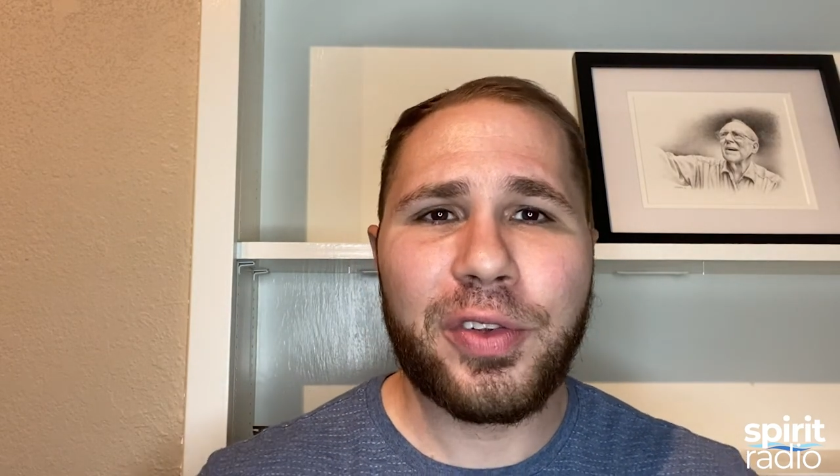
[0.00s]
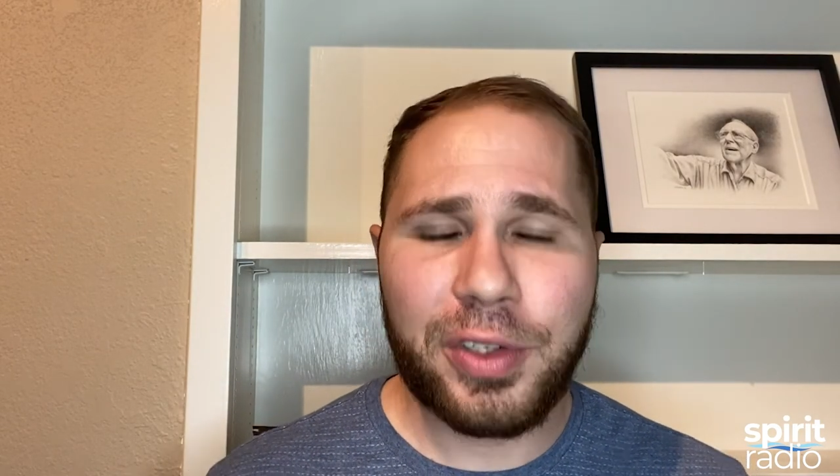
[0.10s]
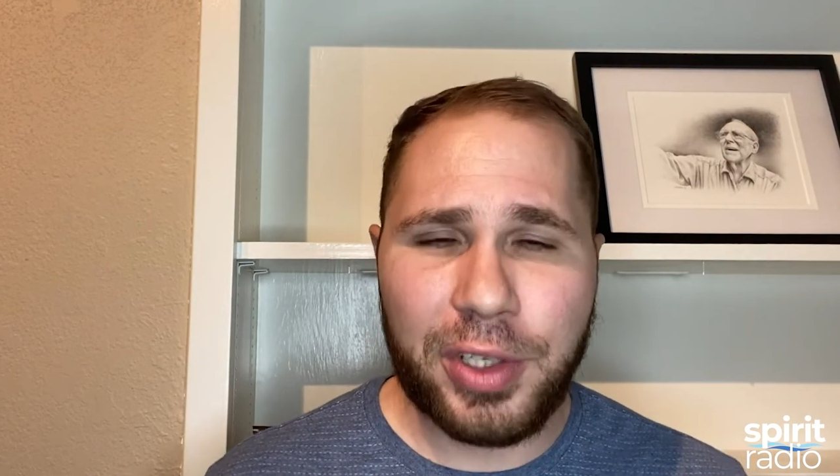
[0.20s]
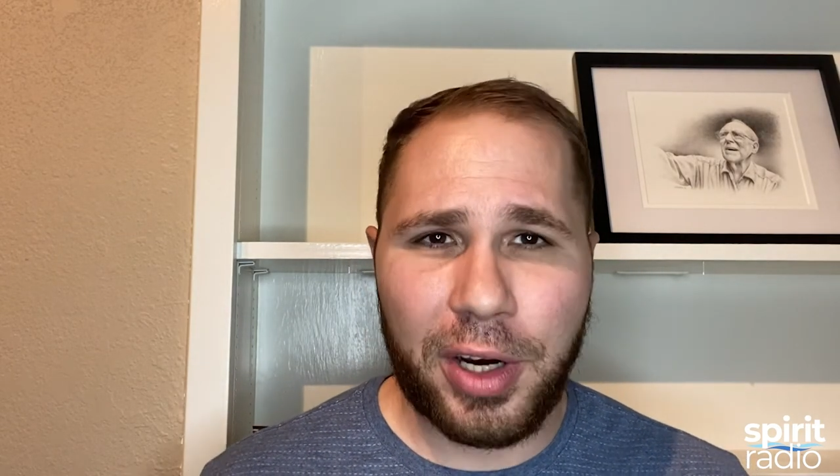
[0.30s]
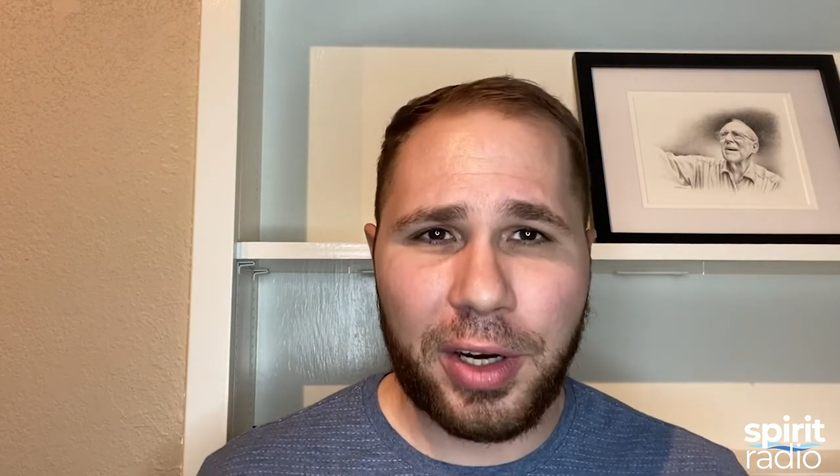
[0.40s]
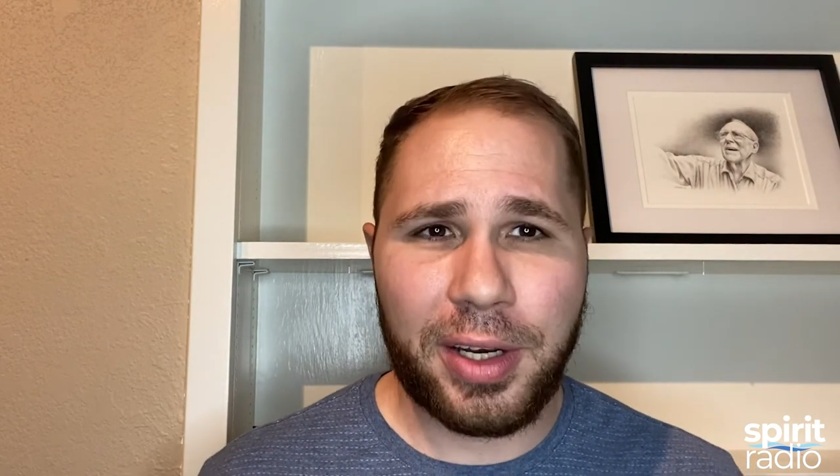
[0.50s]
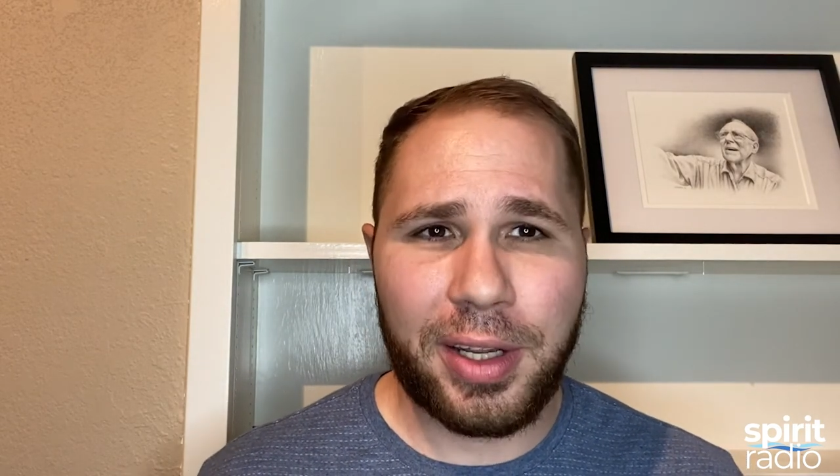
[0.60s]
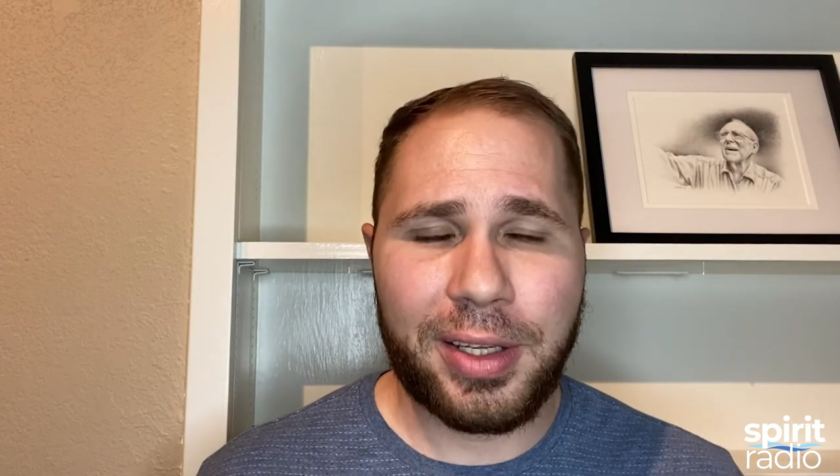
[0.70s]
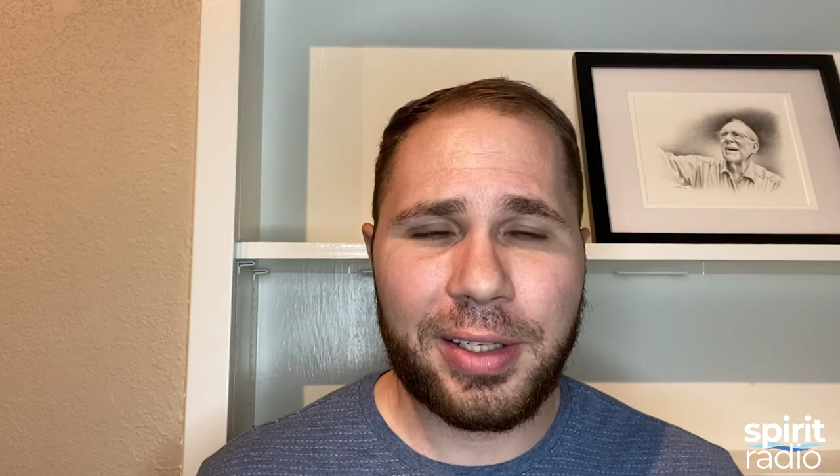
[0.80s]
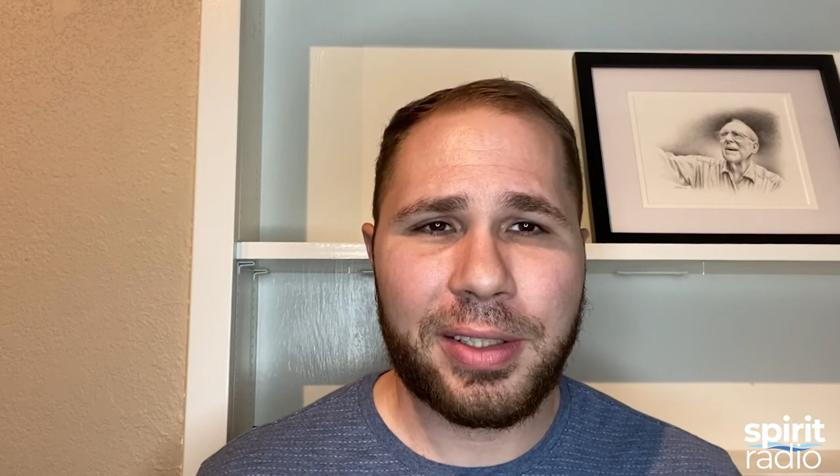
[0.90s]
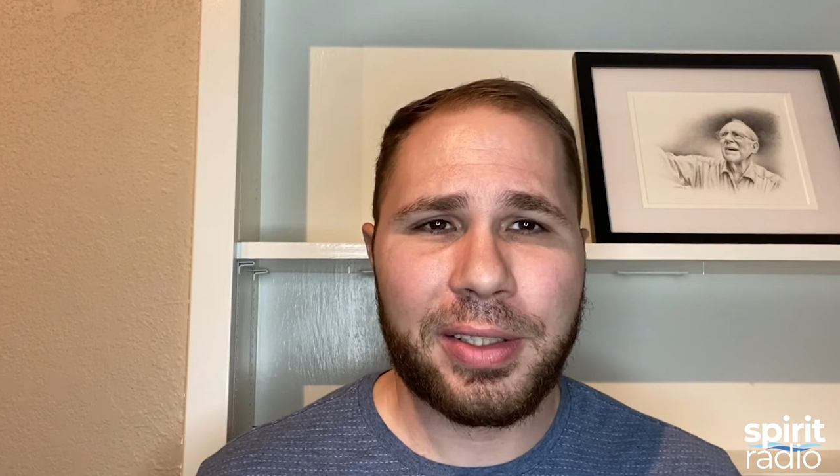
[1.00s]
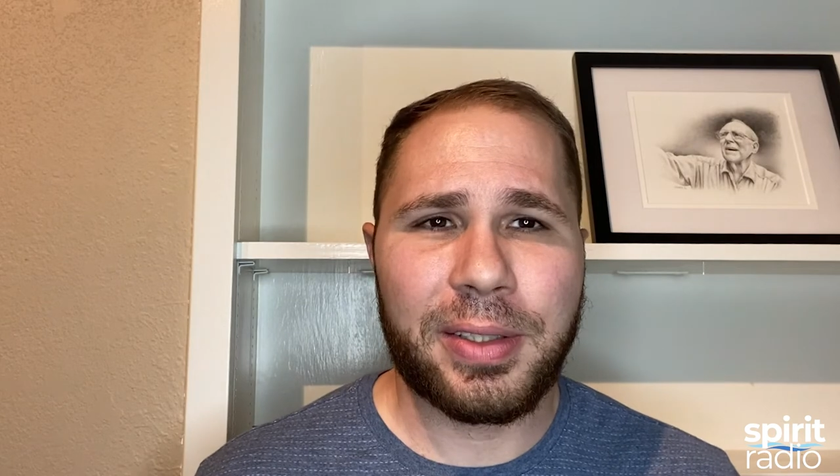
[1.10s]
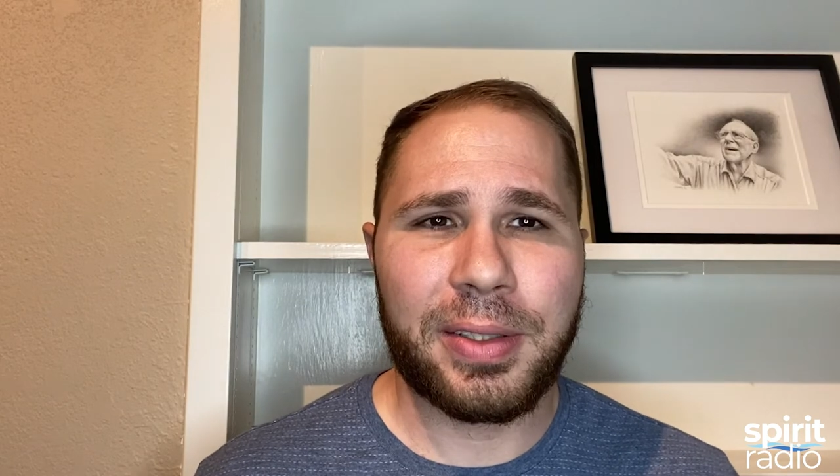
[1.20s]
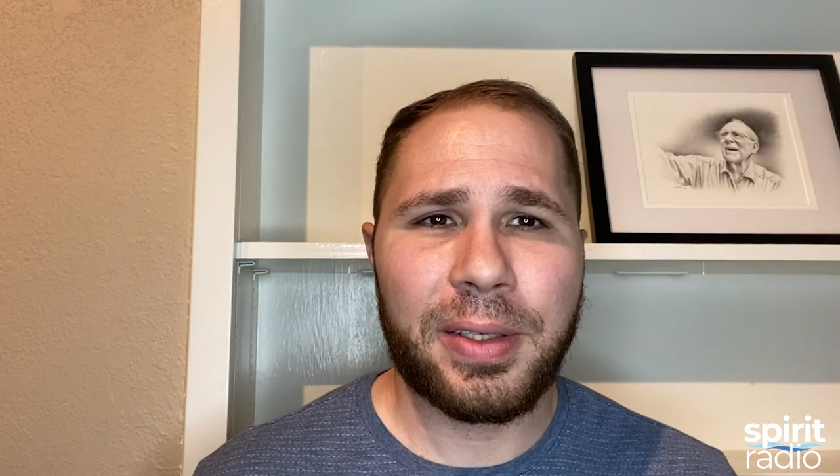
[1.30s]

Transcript: darkness.